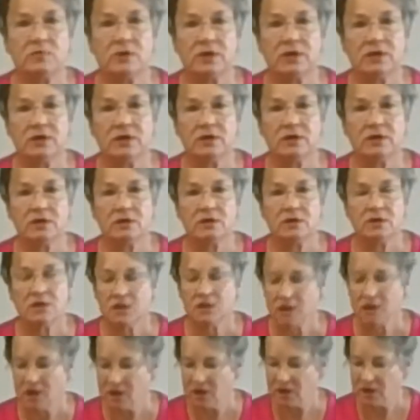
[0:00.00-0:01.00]
plate,
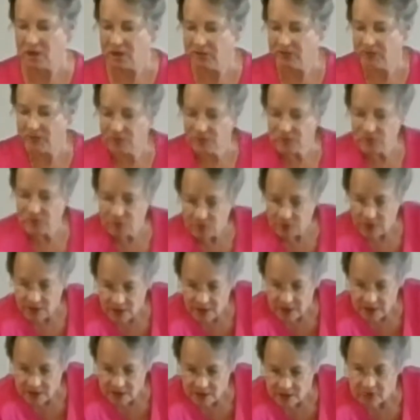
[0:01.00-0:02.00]
and I've also
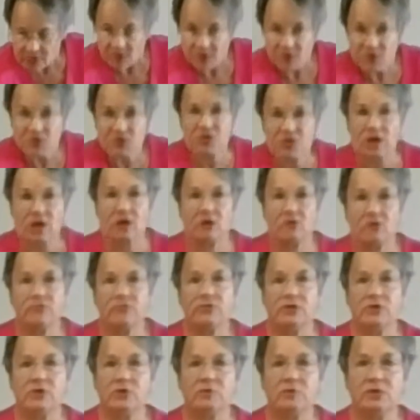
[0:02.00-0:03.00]
got
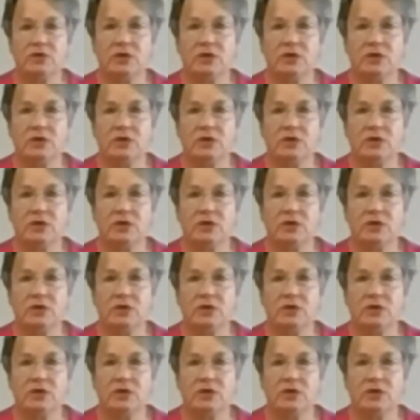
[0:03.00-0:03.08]
styrofoam